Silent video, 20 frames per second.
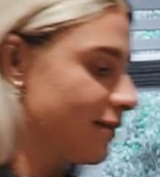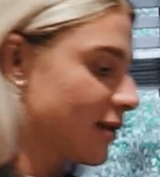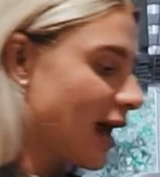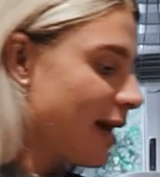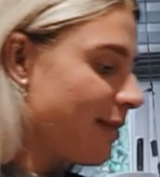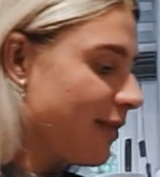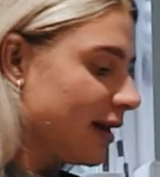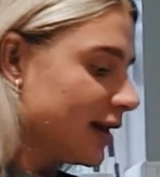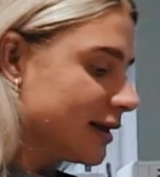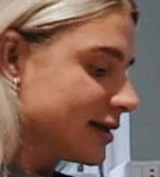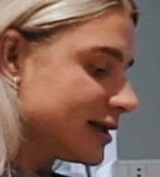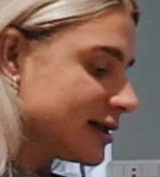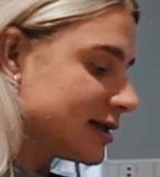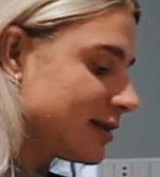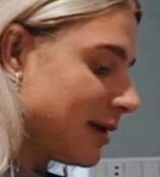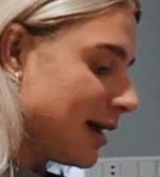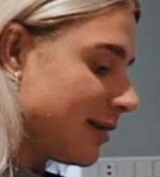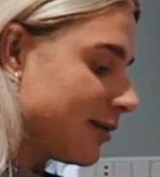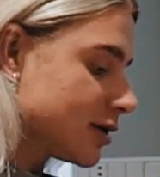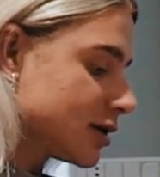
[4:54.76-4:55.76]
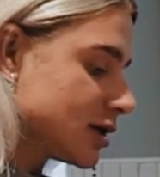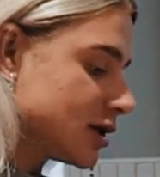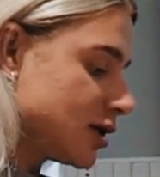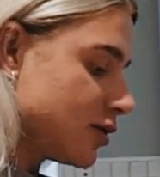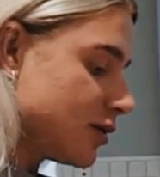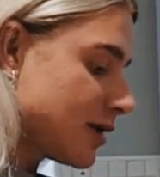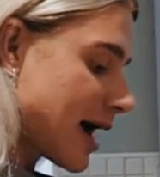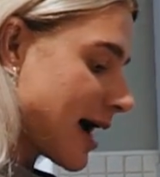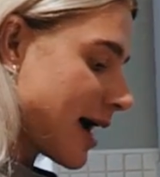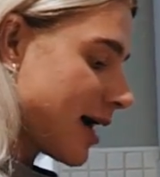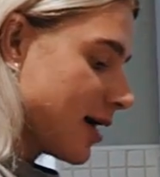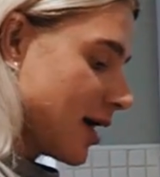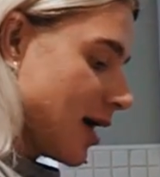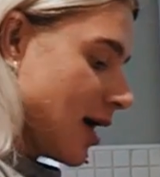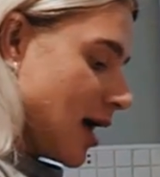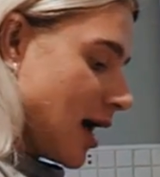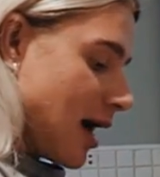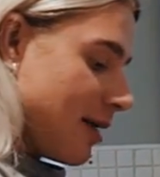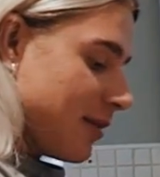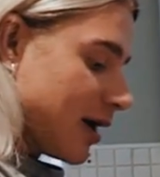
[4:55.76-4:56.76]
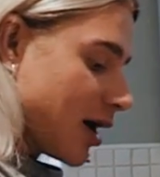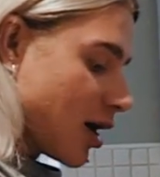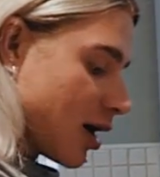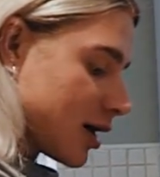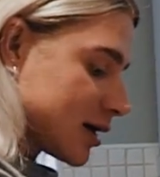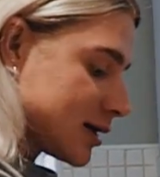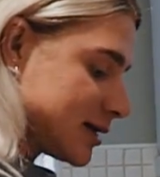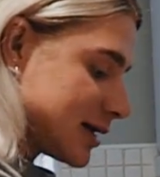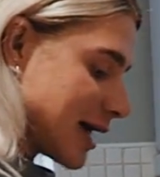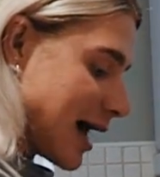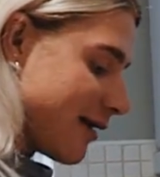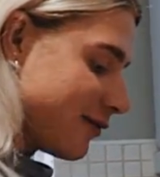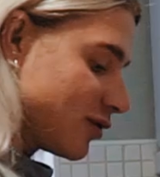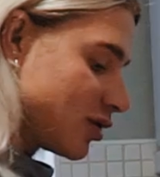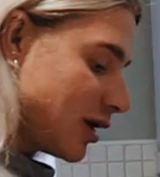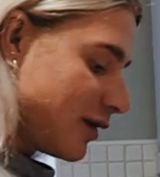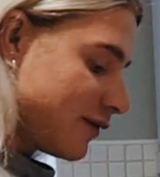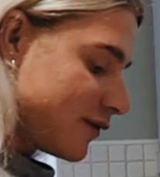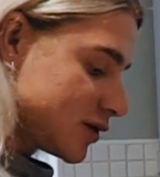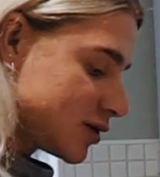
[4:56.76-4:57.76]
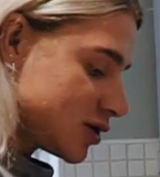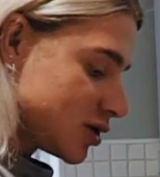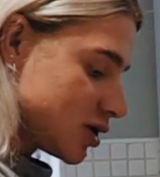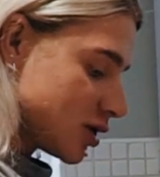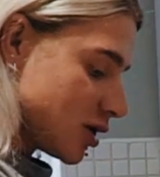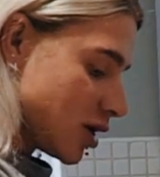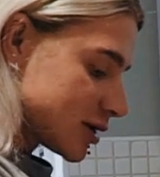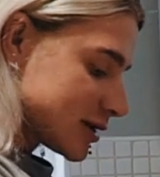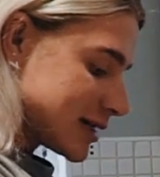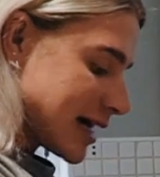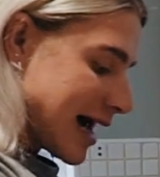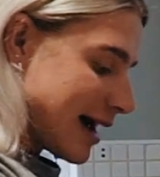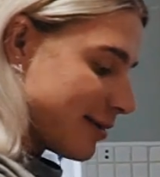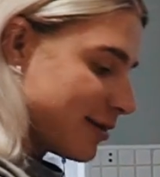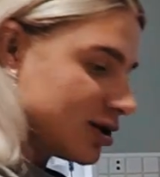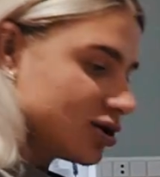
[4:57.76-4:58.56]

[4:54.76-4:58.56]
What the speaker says: ability to be able to do that, and because I've done it for such a long time,